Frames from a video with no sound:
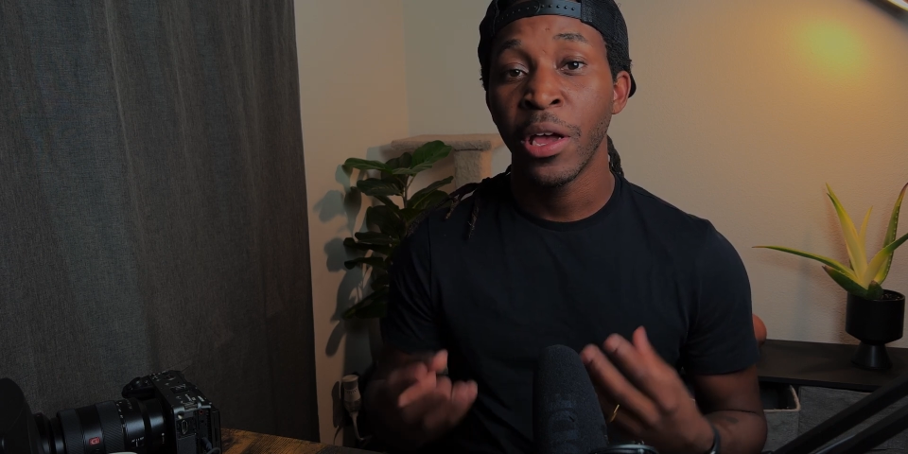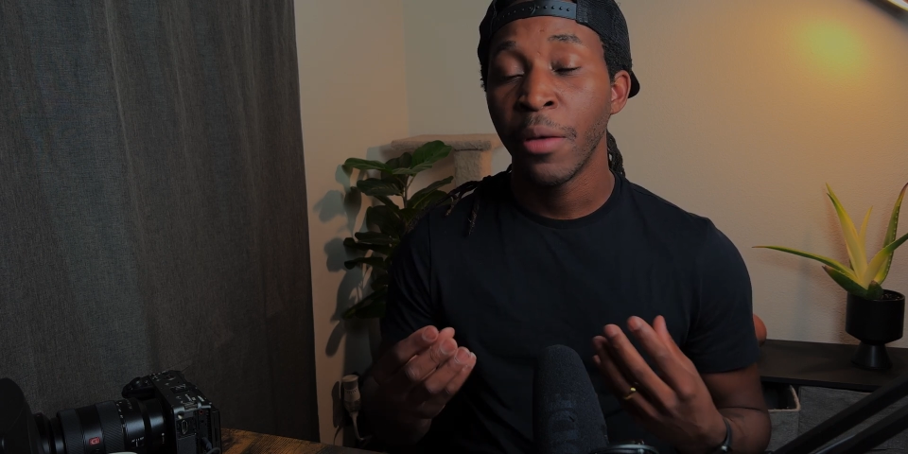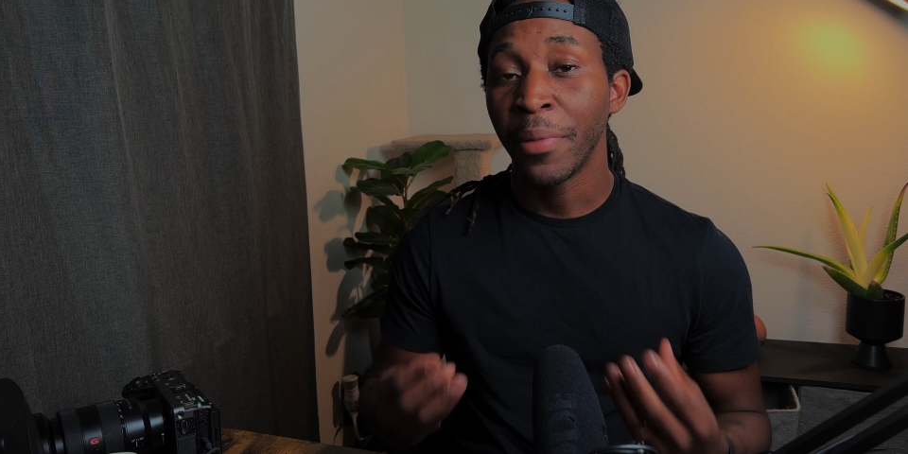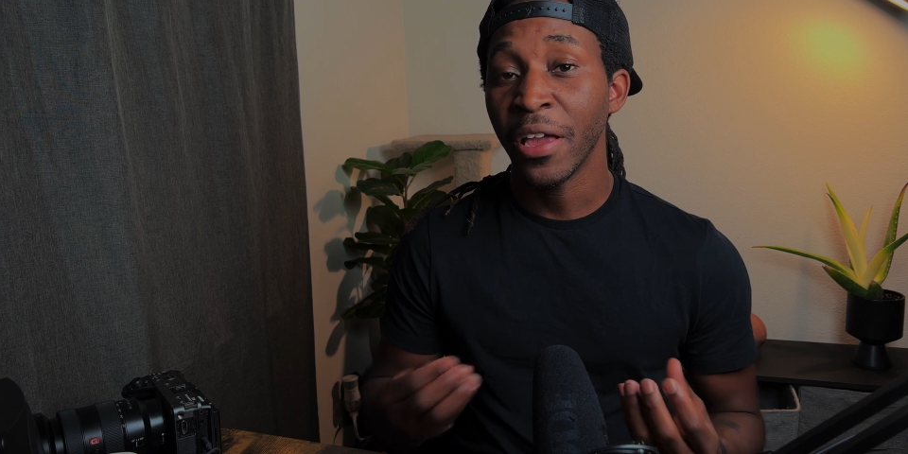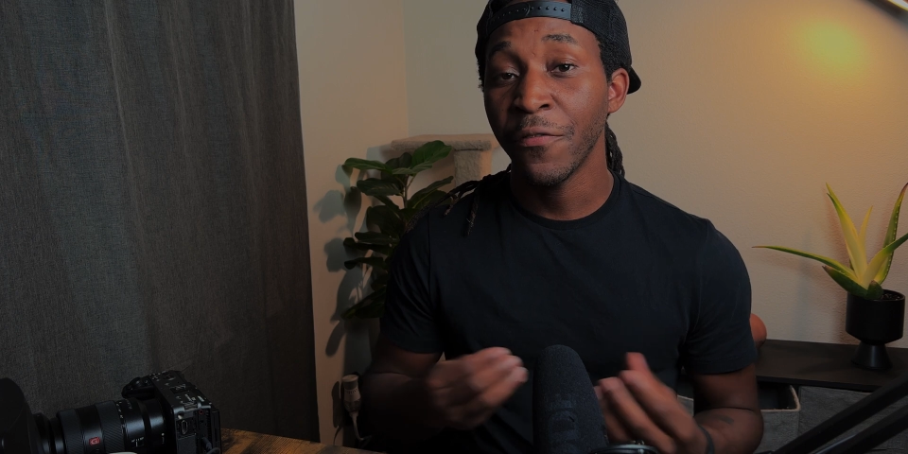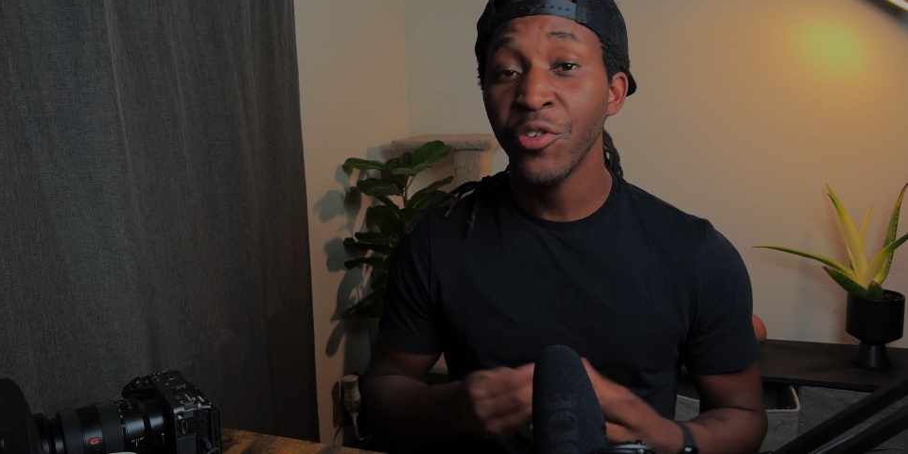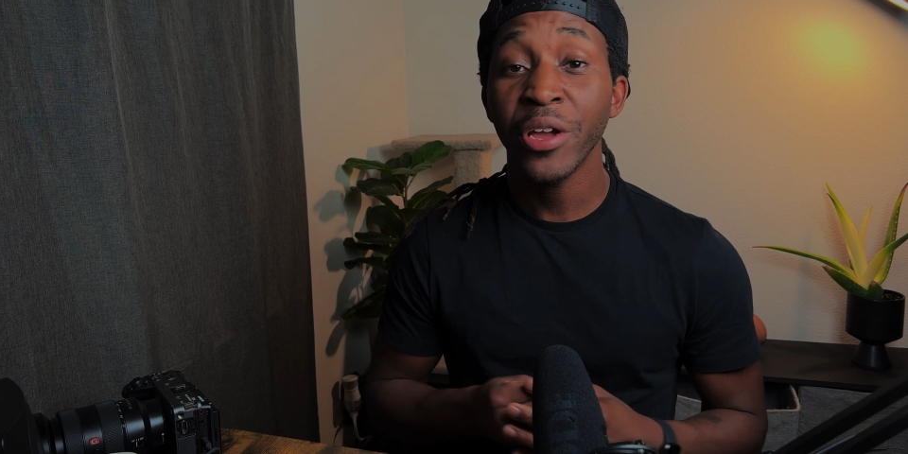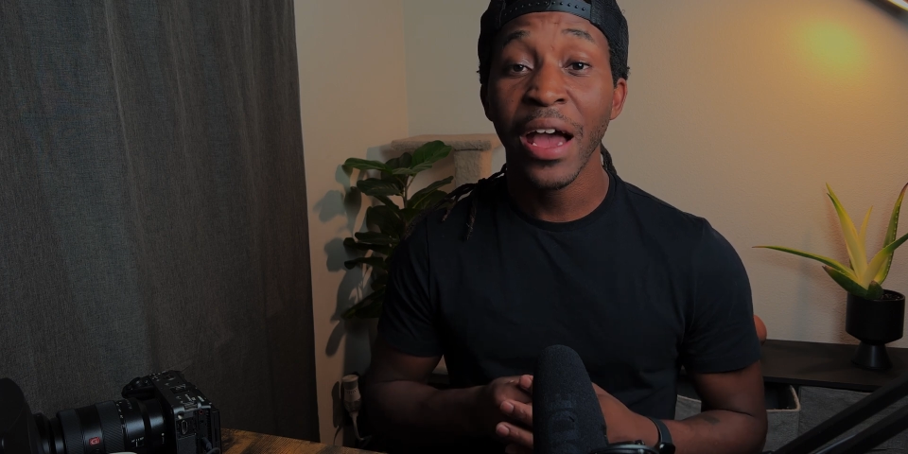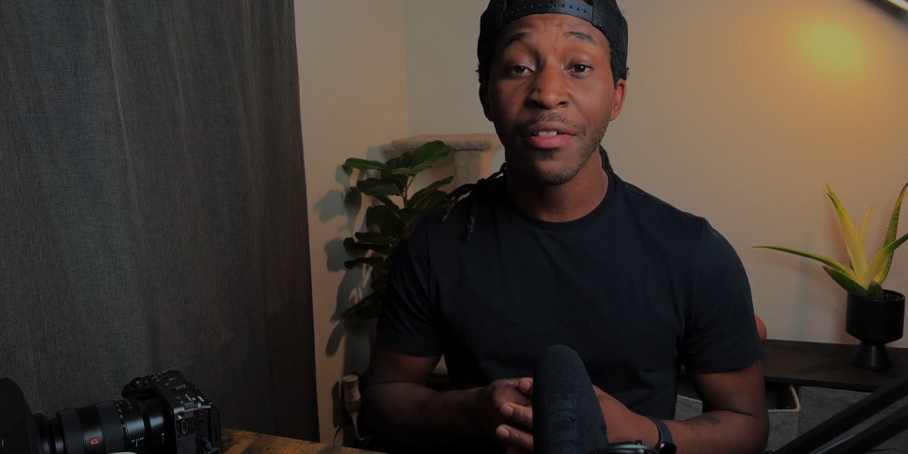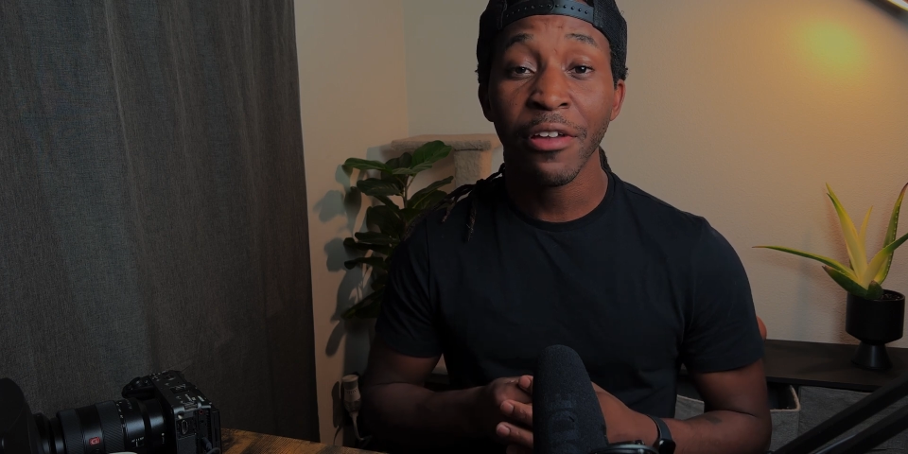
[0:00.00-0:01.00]
But if you
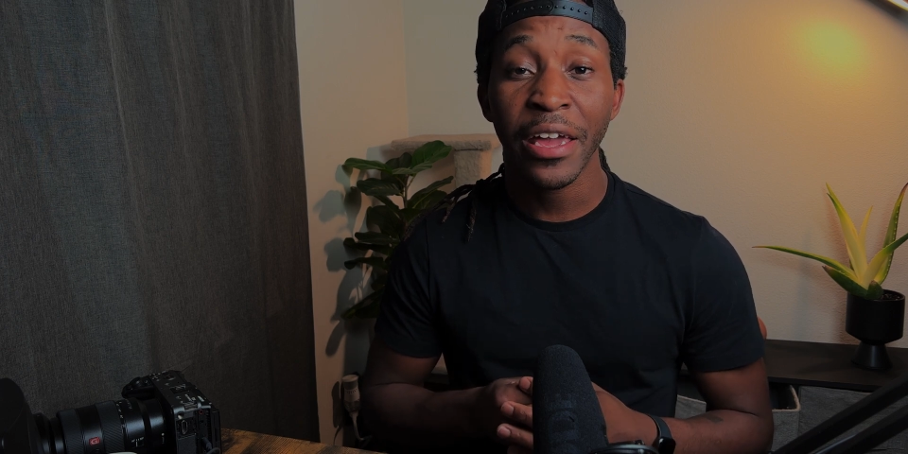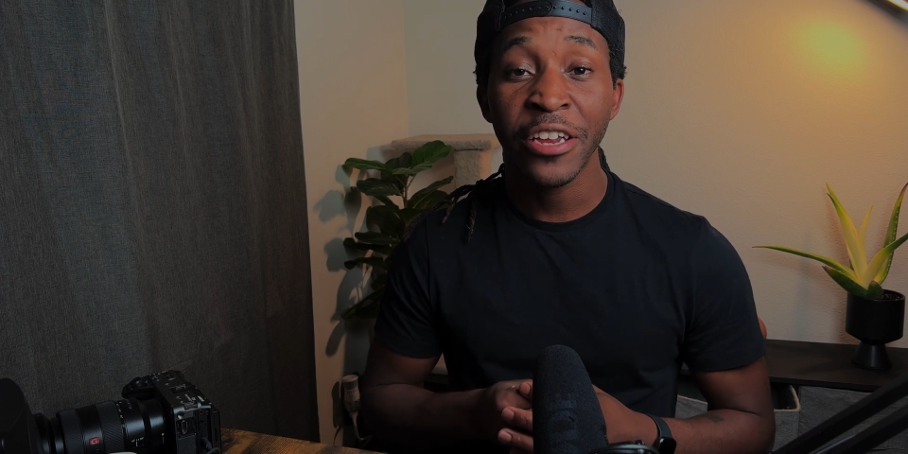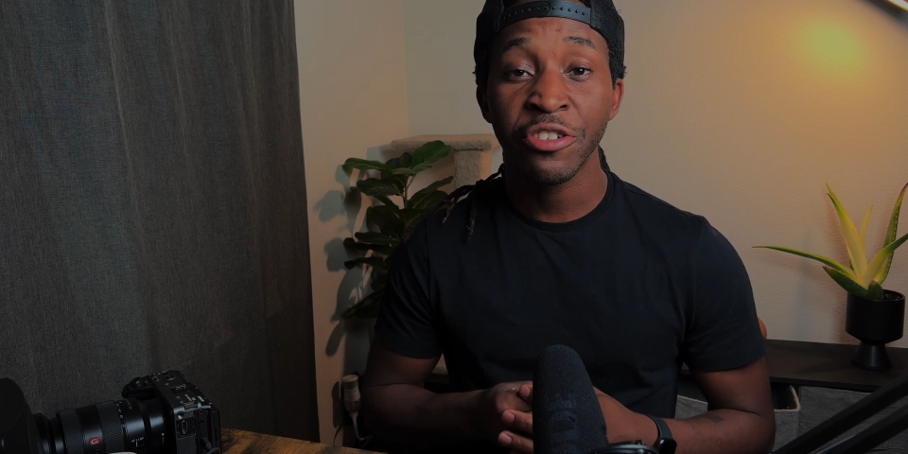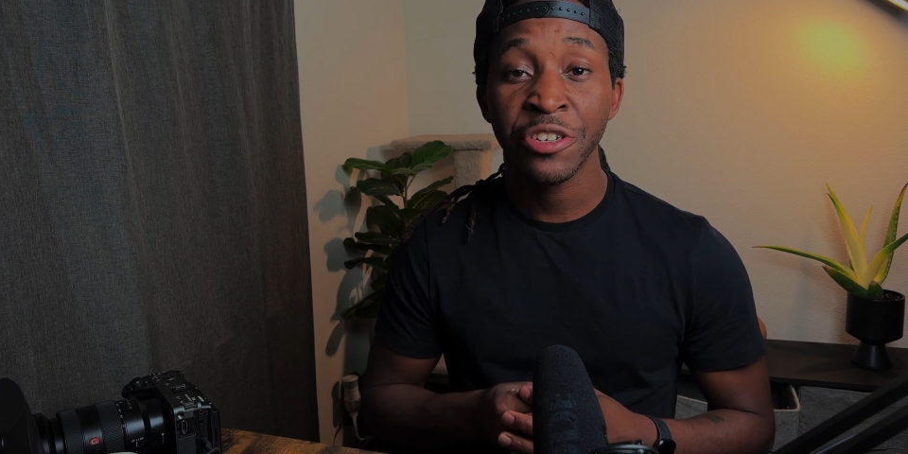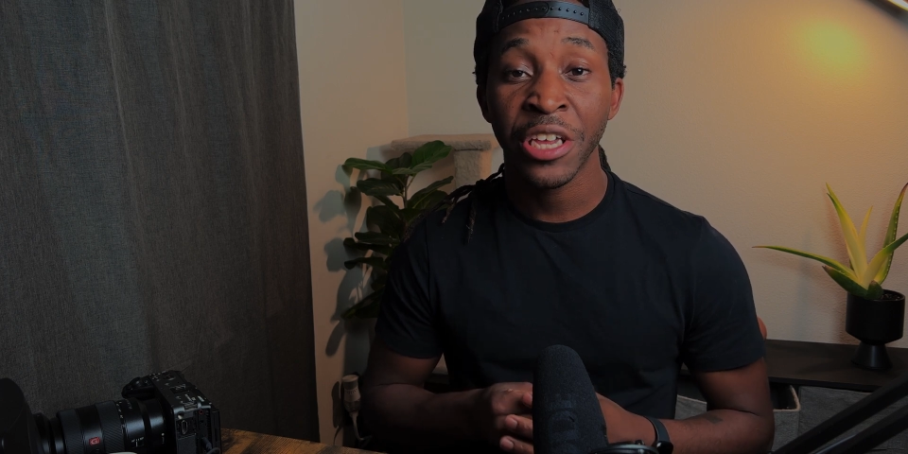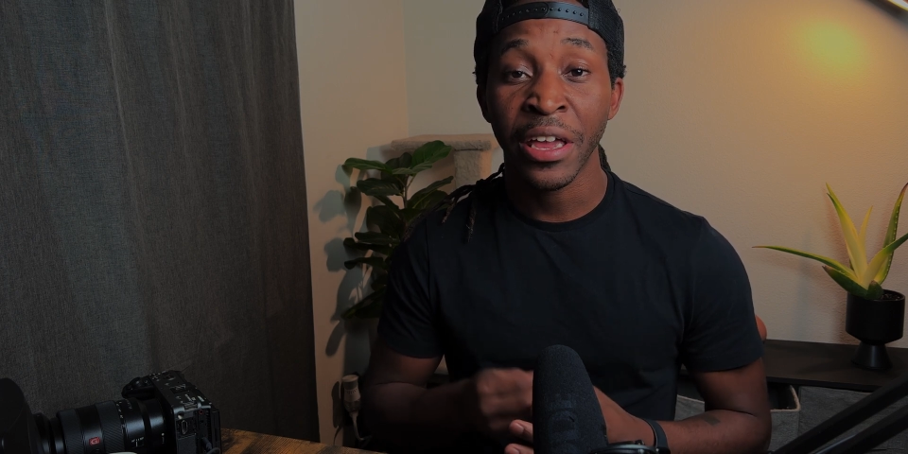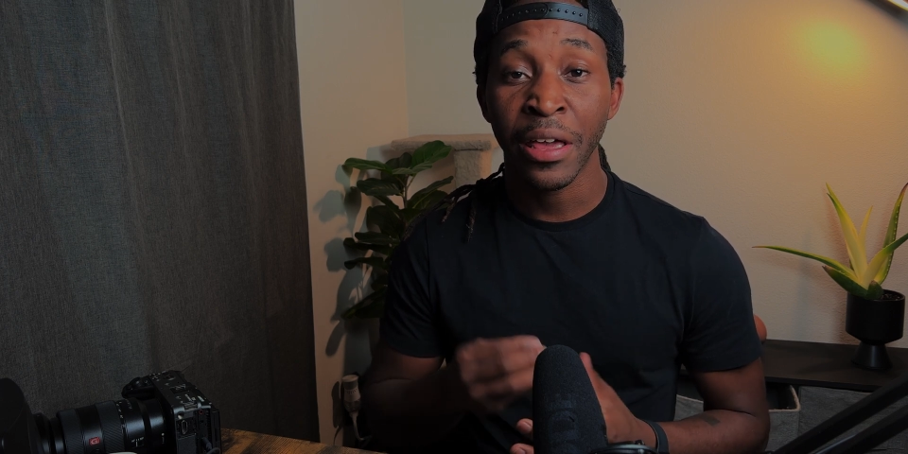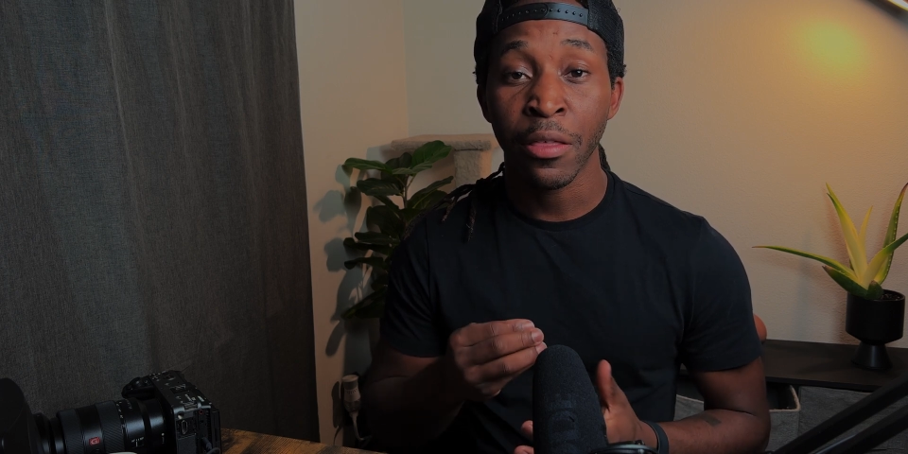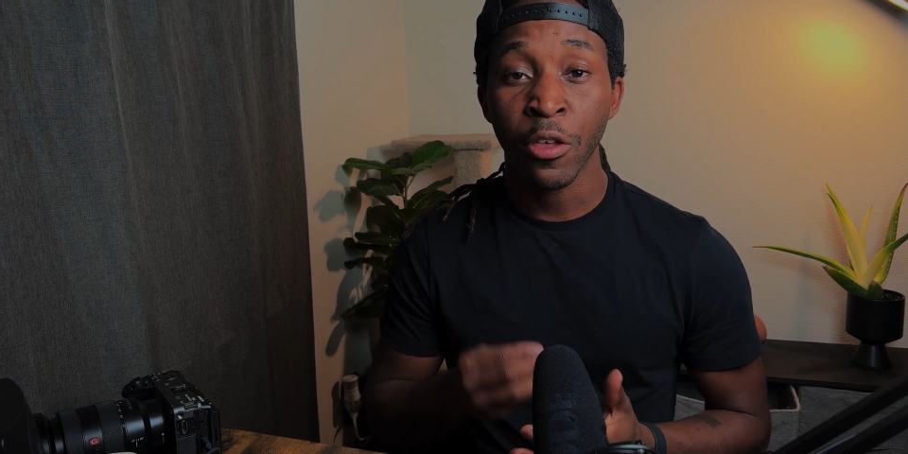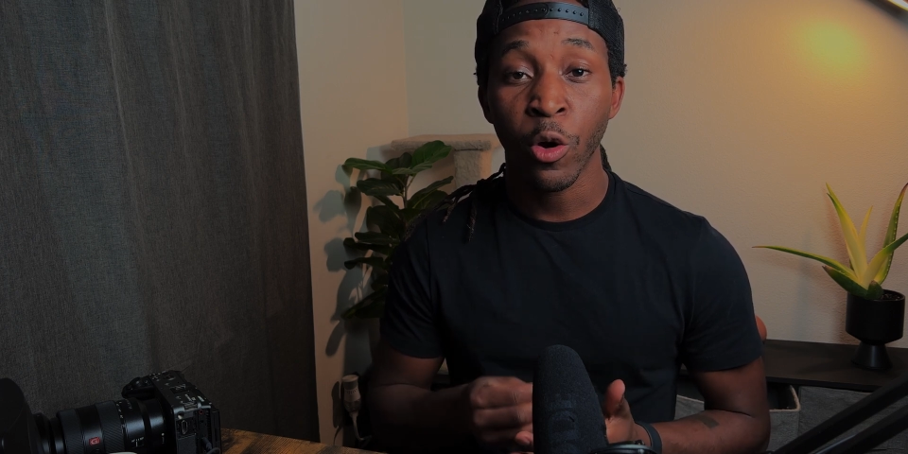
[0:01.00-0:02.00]
guys are interested
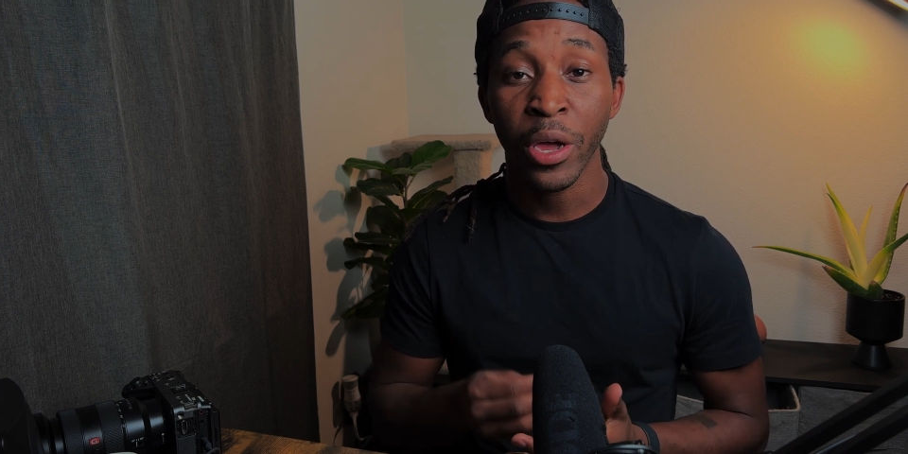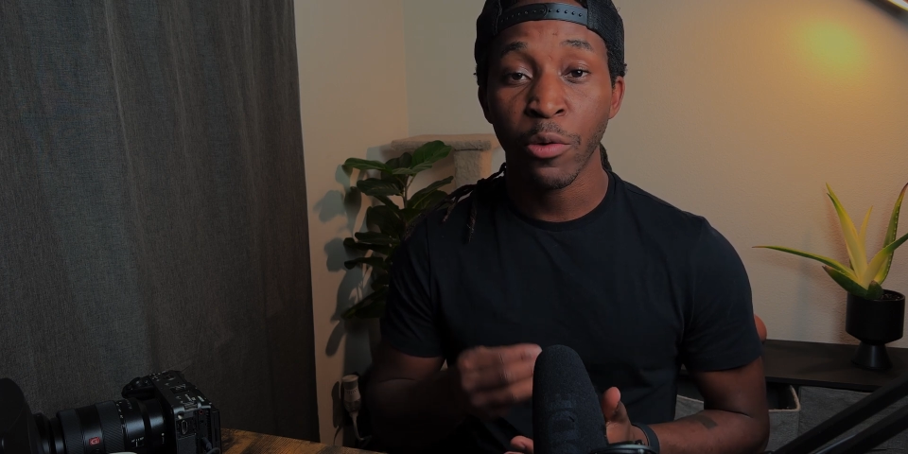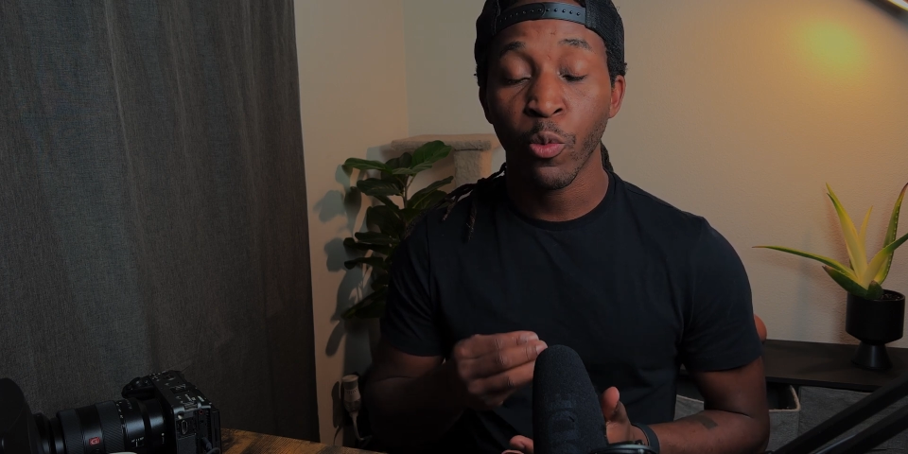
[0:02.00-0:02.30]
in knowing